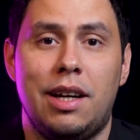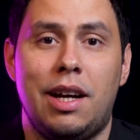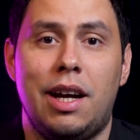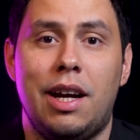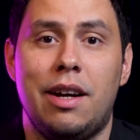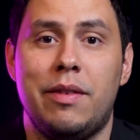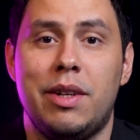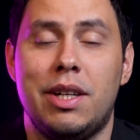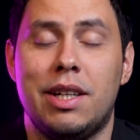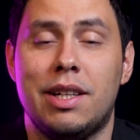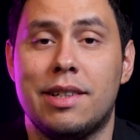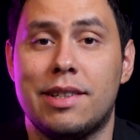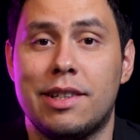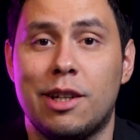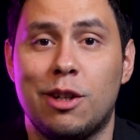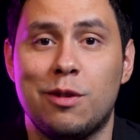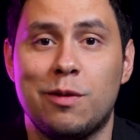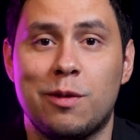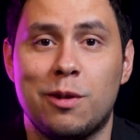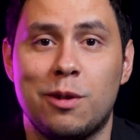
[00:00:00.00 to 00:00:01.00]
I've been in the
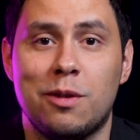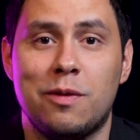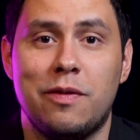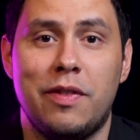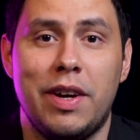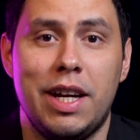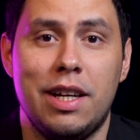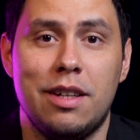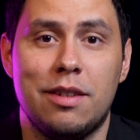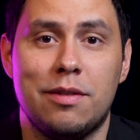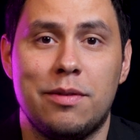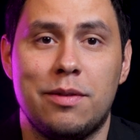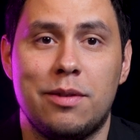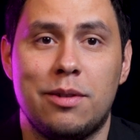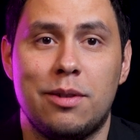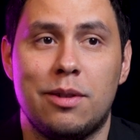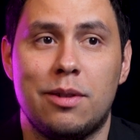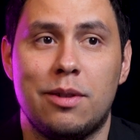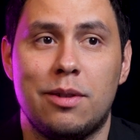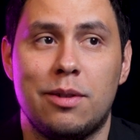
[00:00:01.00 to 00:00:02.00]
Salesforce space
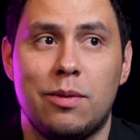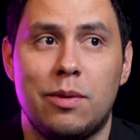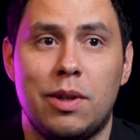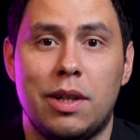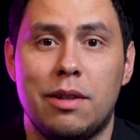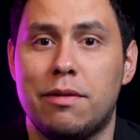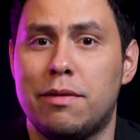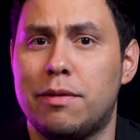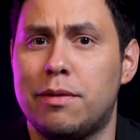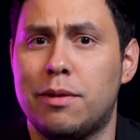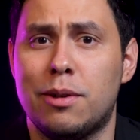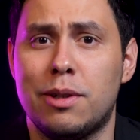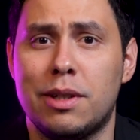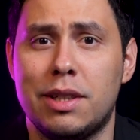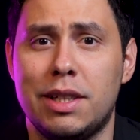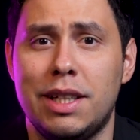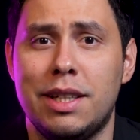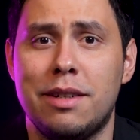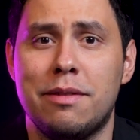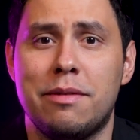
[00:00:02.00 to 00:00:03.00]
for what
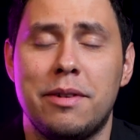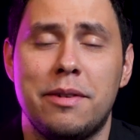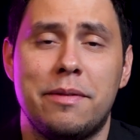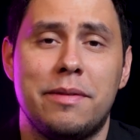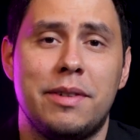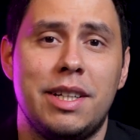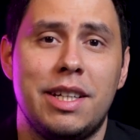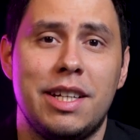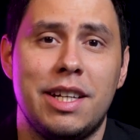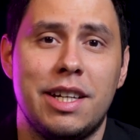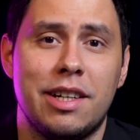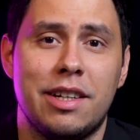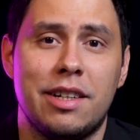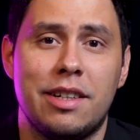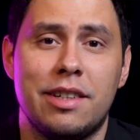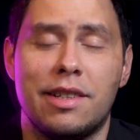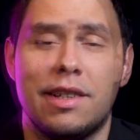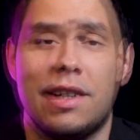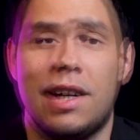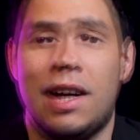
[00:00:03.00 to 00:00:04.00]
14, 15
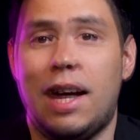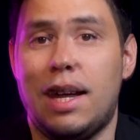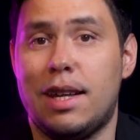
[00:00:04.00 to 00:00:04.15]
years.